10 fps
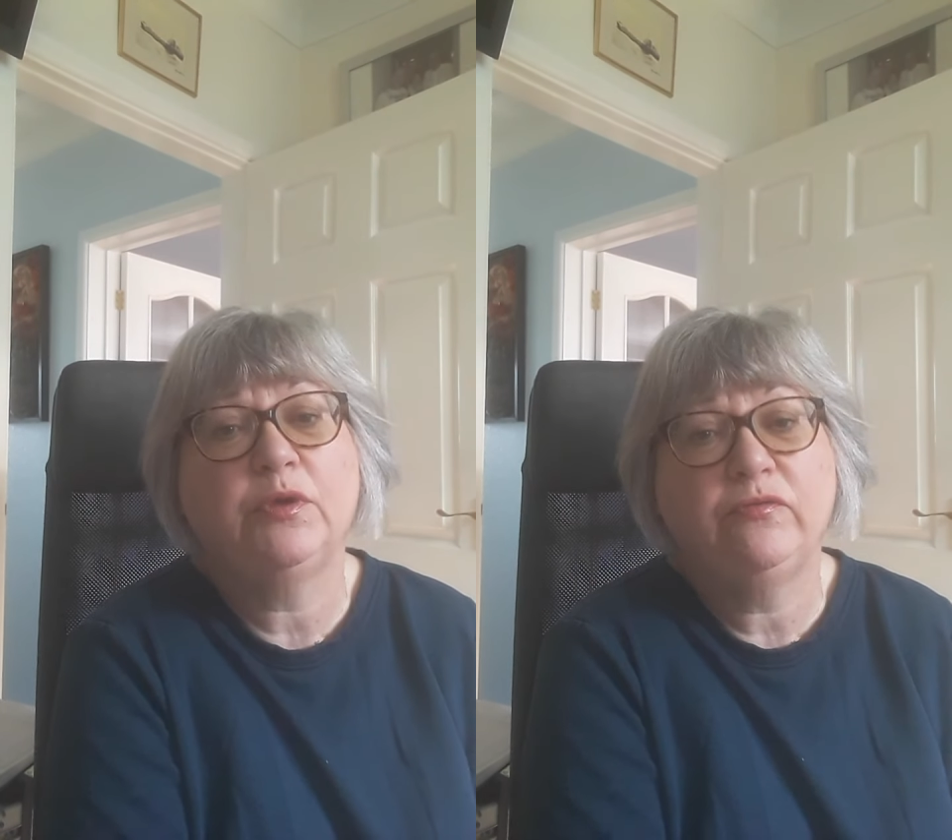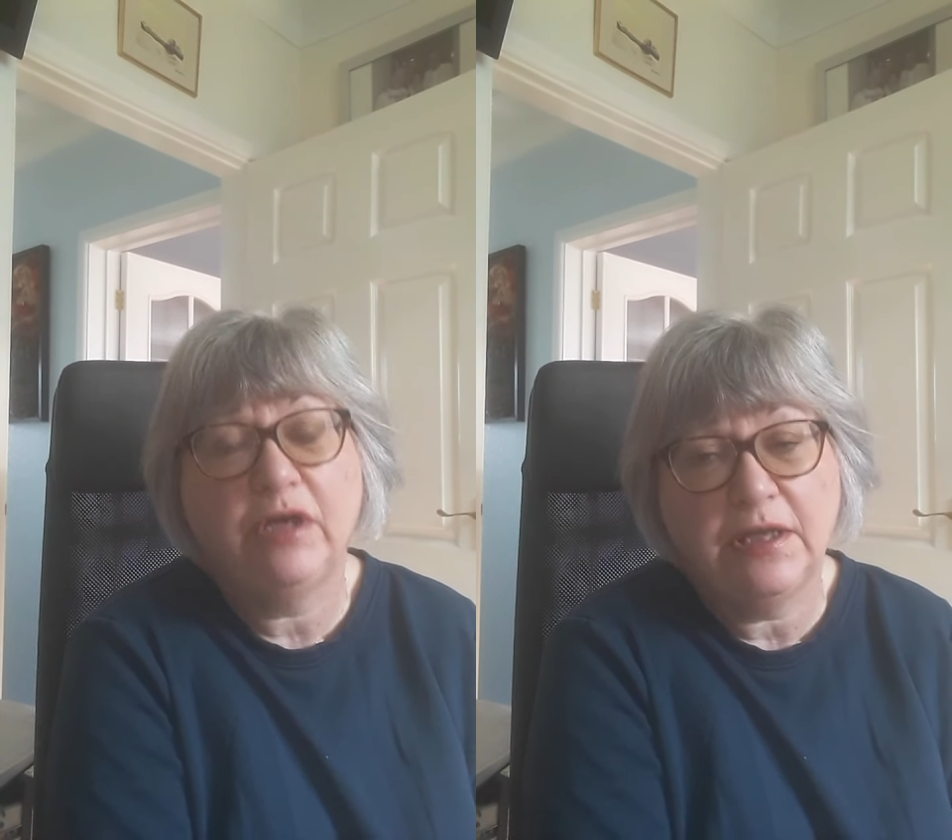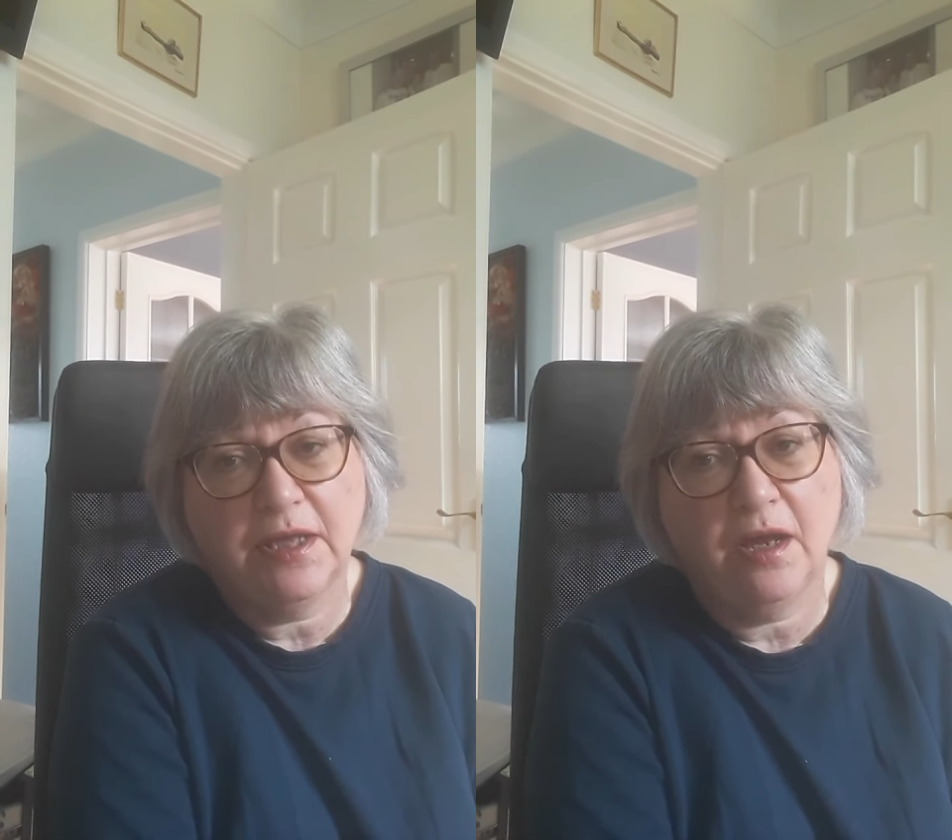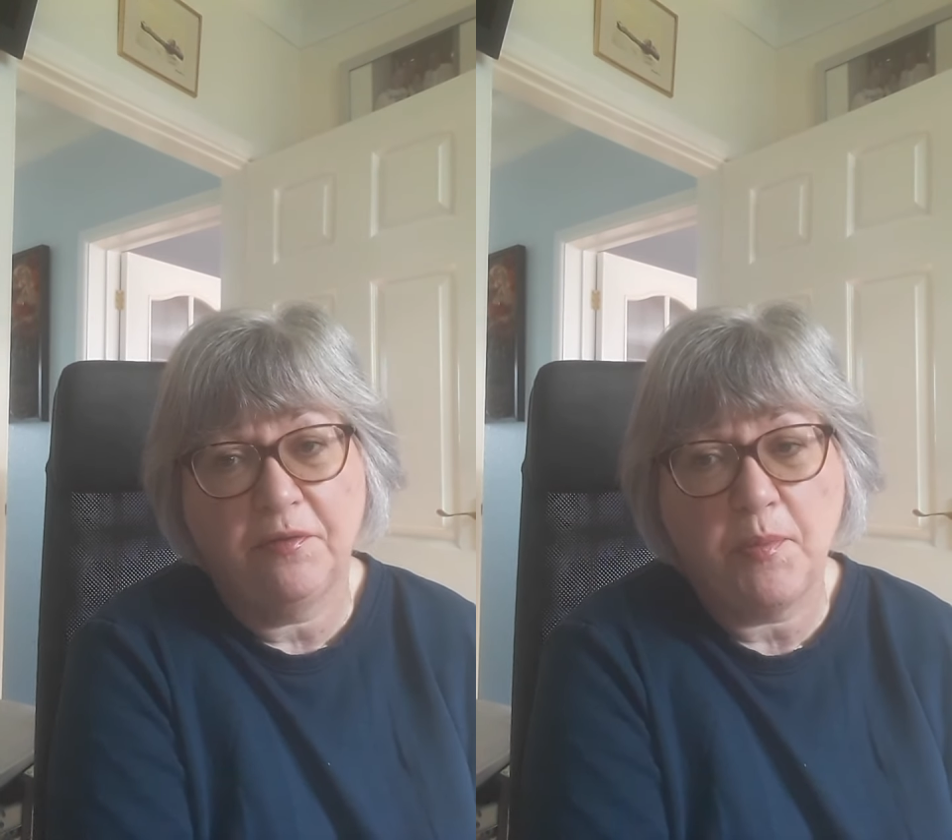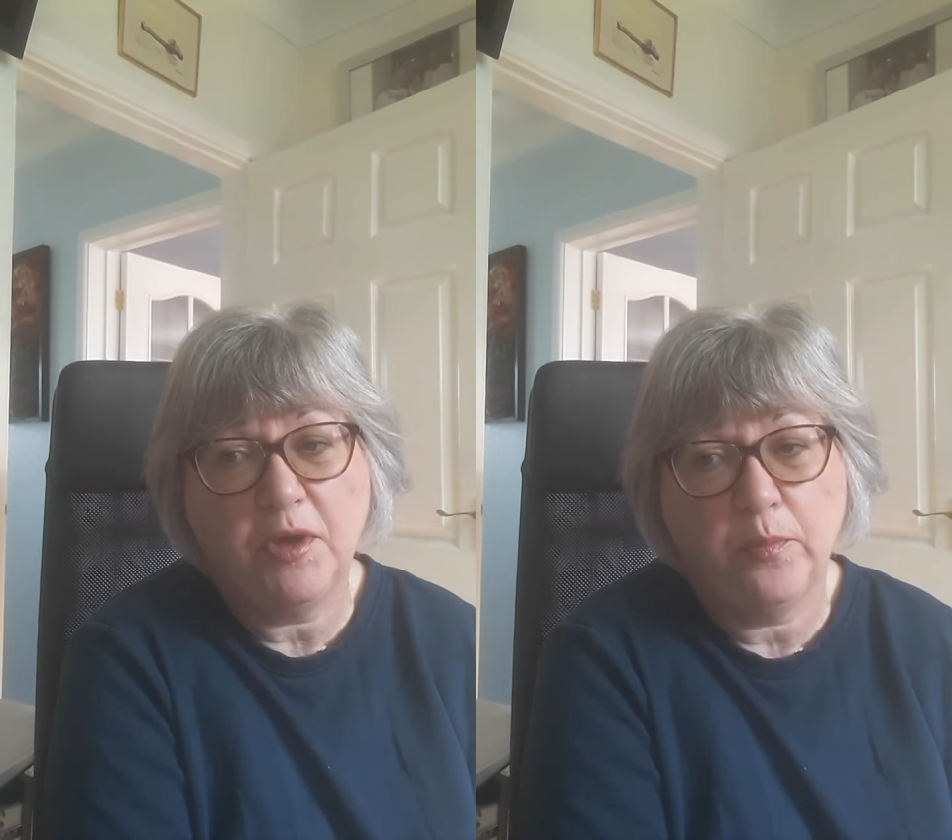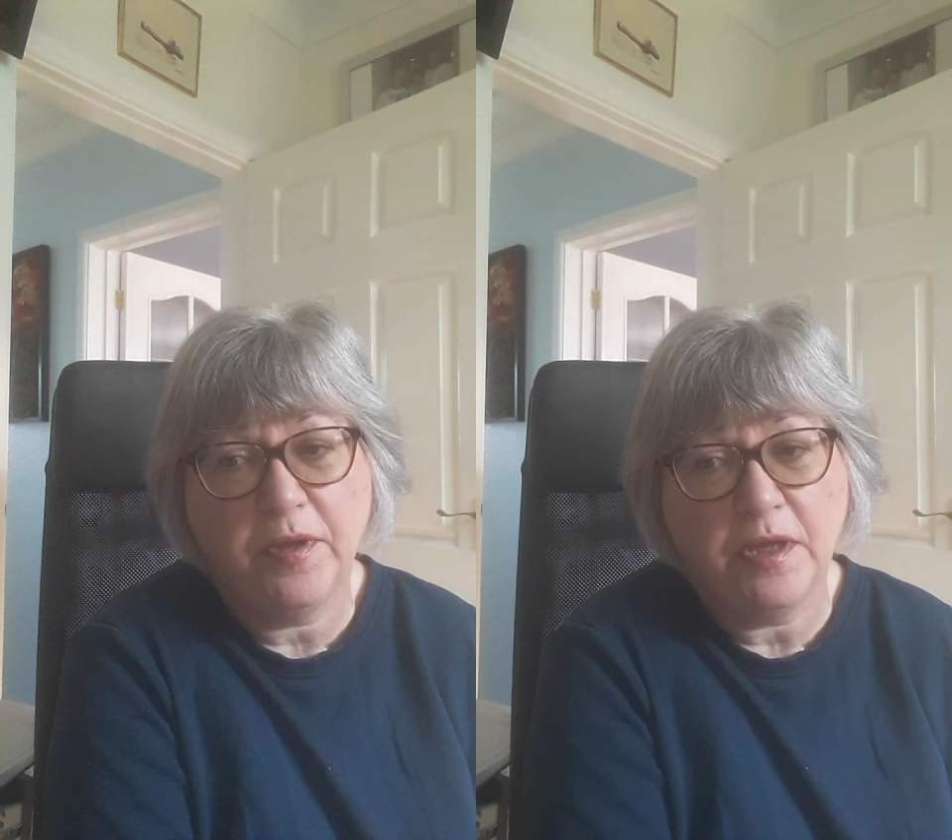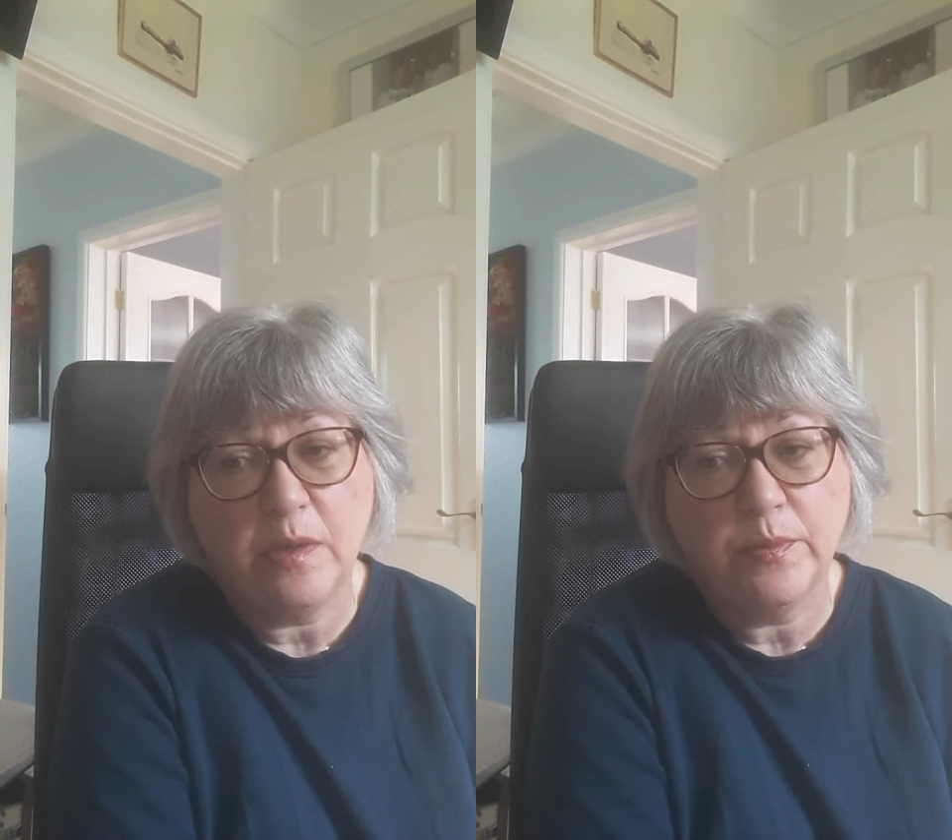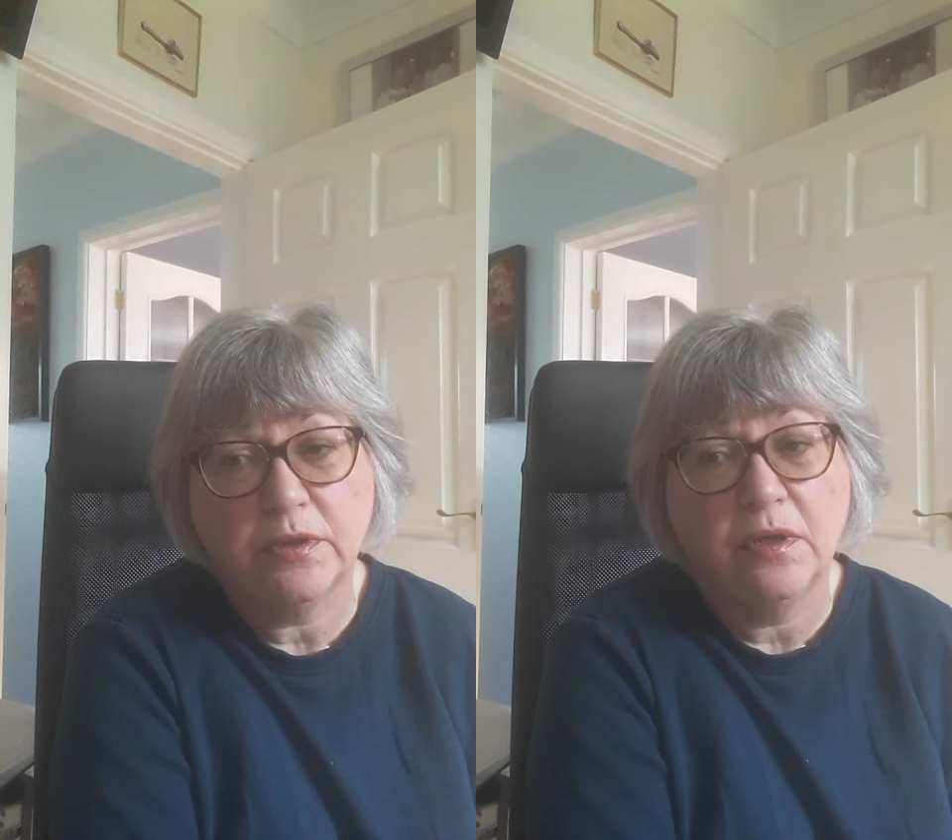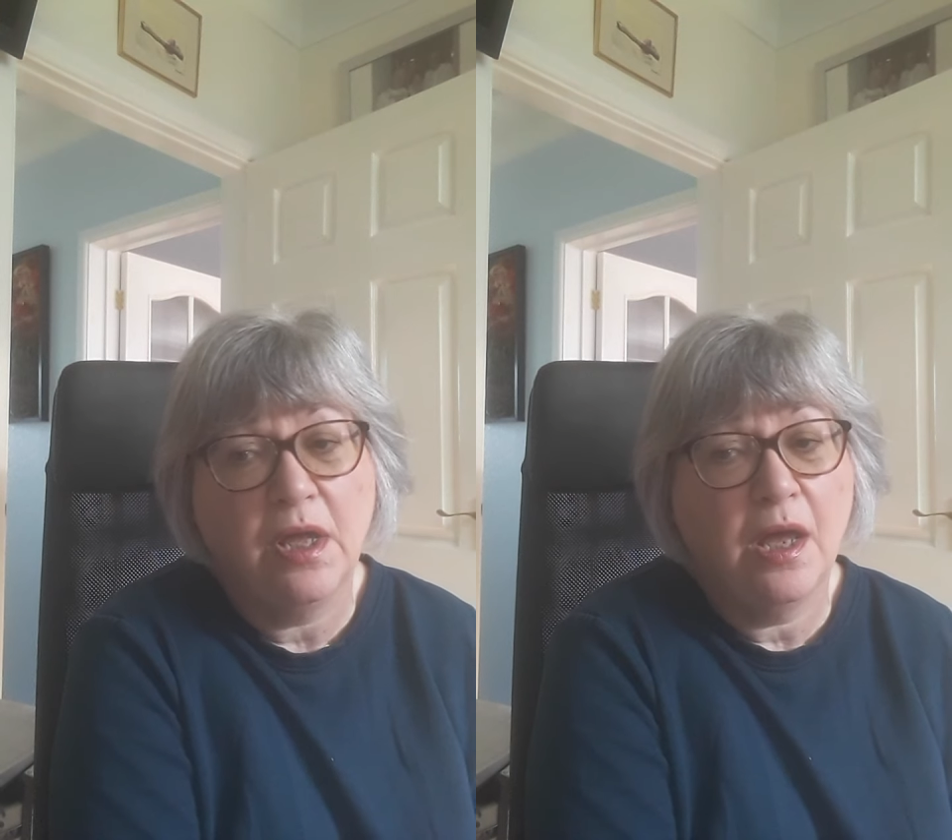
we really care about people,